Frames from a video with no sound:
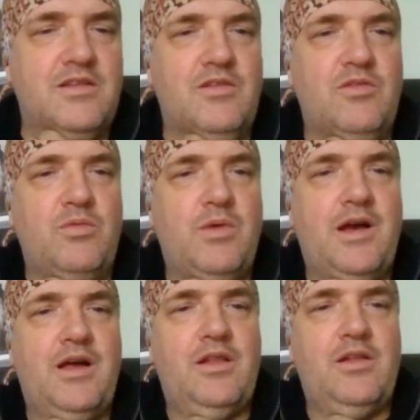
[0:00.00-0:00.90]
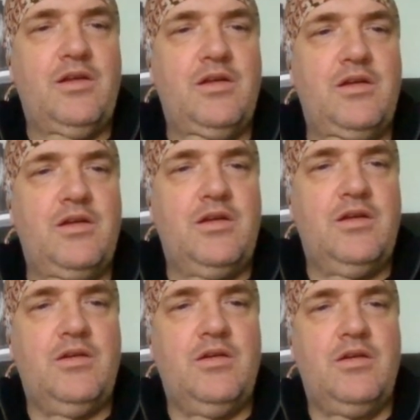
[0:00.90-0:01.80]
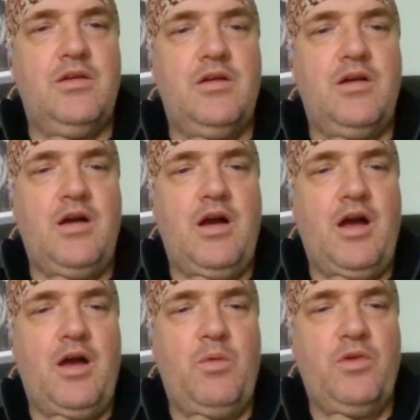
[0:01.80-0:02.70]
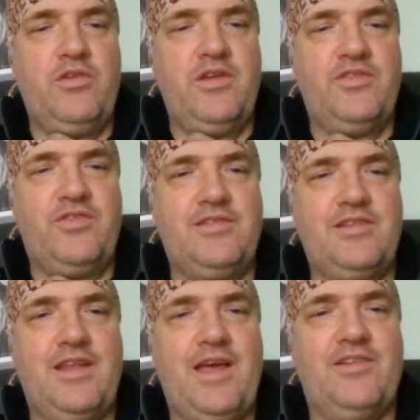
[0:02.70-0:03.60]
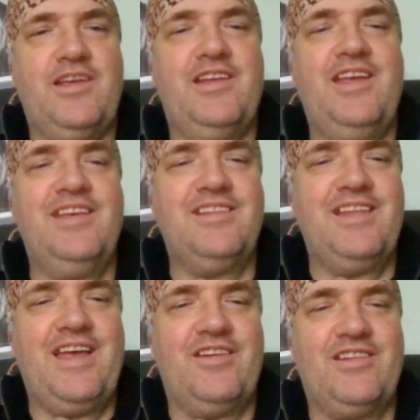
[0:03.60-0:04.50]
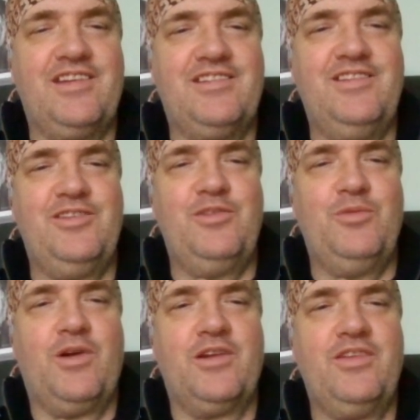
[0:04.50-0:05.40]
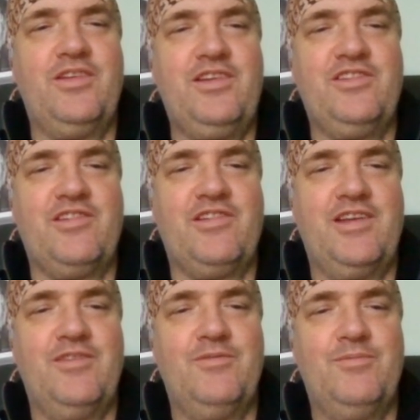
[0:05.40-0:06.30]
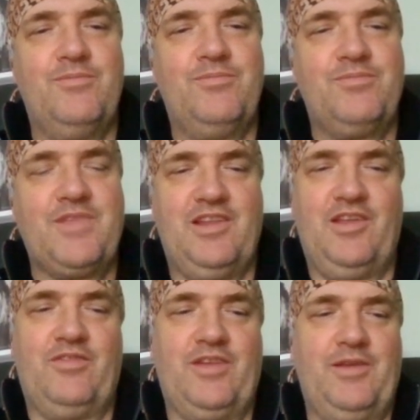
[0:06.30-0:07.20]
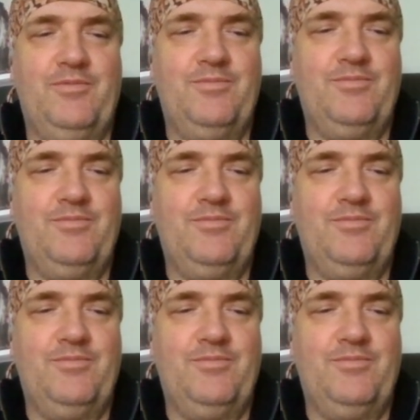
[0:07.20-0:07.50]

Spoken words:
Well, I wonder, is this allowed? It is allowed. It's a new word in the dictionary. Lovely.